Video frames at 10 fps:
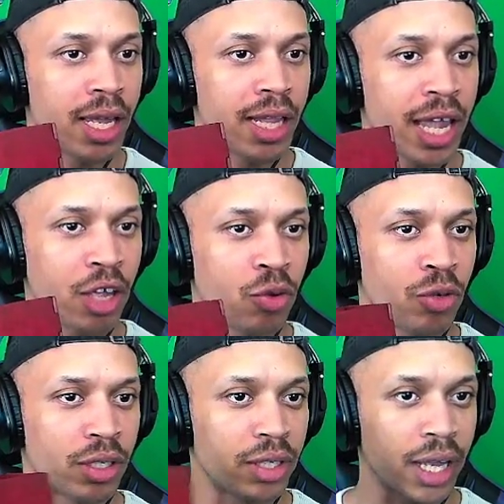that you
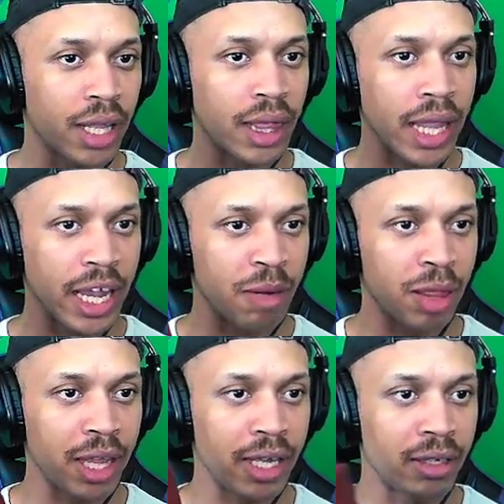just like lay in
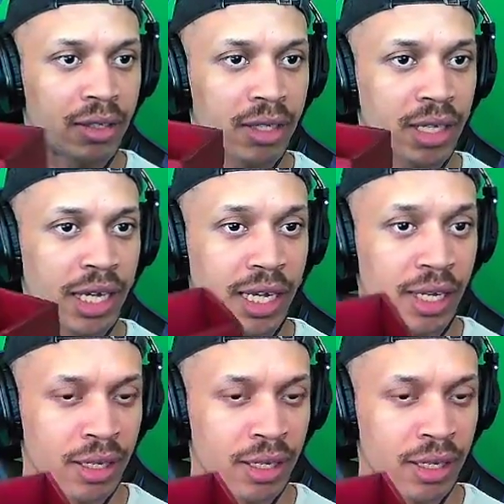place in